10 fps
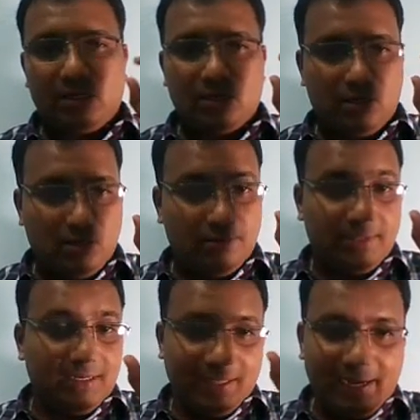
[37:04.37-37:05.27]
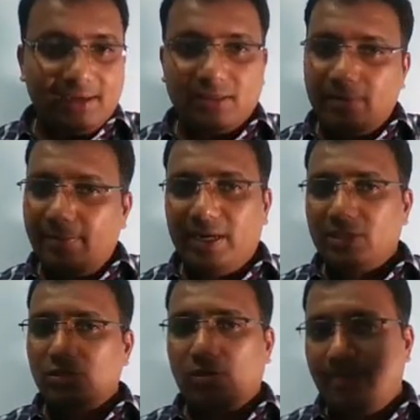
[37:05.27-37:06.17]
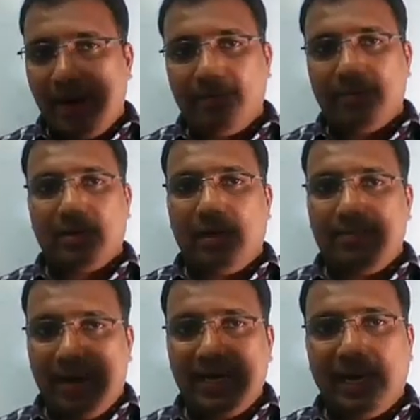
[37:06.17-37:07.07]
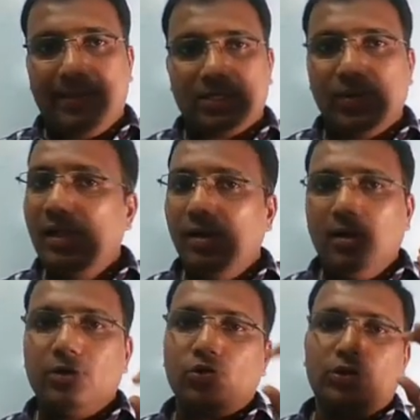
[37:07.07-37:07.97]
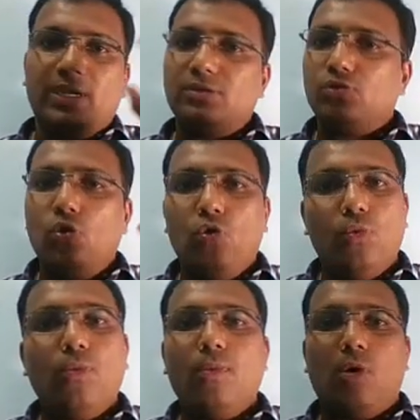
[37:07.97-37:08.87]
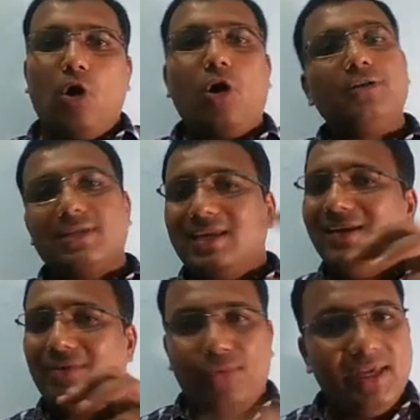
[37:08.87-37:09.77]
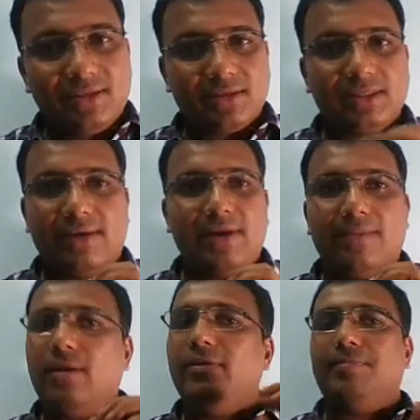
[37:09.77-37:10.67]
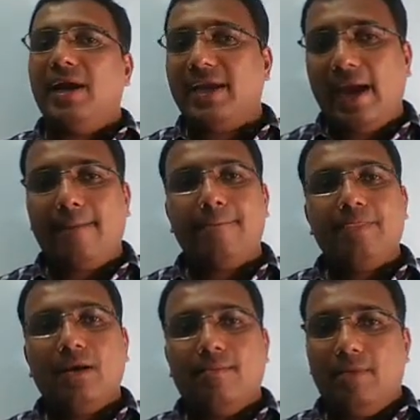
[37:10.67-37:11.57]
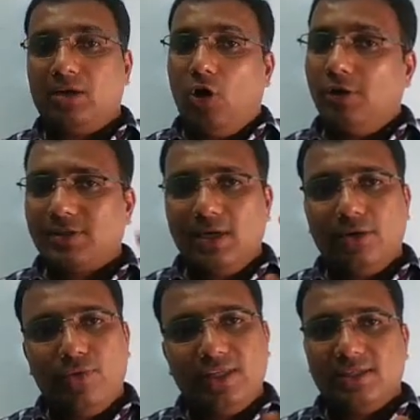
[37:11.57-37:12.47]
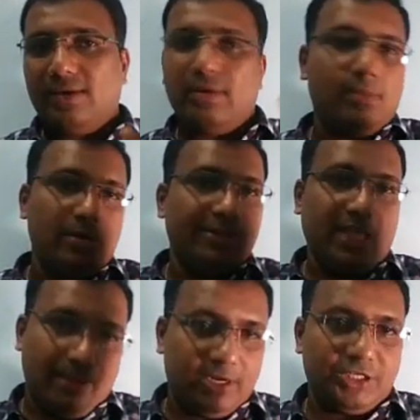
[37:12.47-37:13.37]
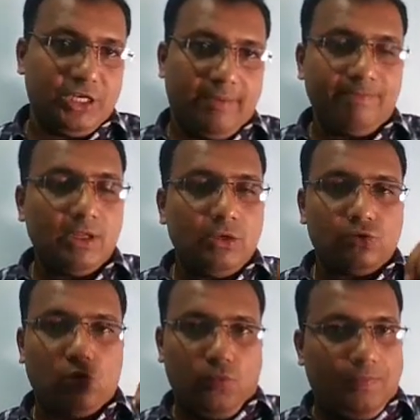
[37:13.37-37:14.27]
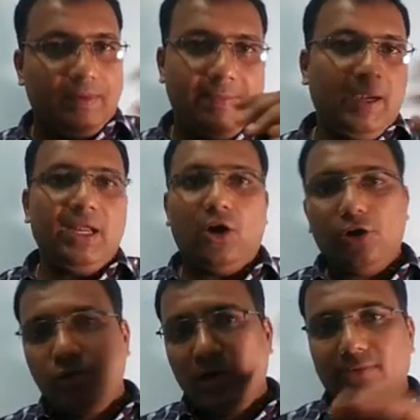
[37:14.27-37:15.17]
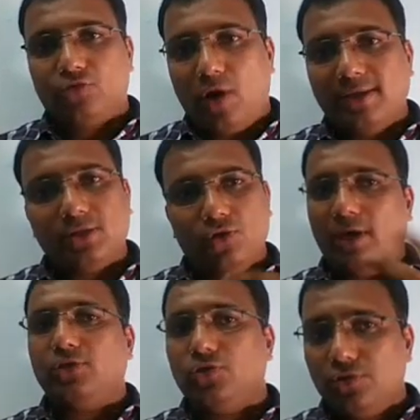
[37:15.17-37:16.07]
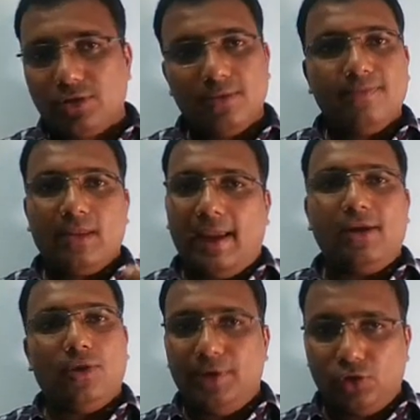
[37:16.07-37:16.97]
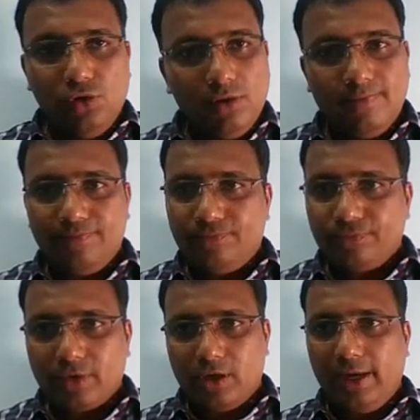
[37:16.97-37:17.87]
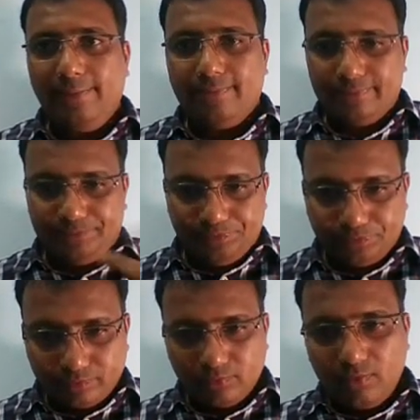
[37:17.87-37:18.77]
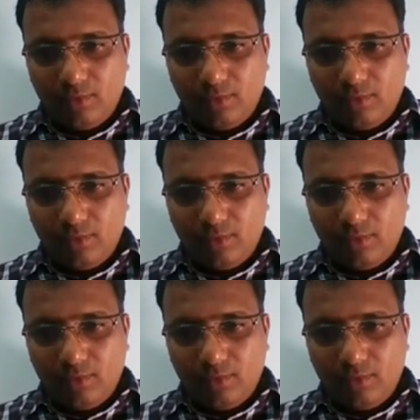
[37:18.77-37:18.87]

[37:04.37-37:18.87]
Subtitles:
file, but that there are some limitations of Bandicam as well. So there is no on-screen quiz is available with Bandicam, but on-screen quiz is available with Camtesia. So depending on your choice, you can choose any of the tool. Okay.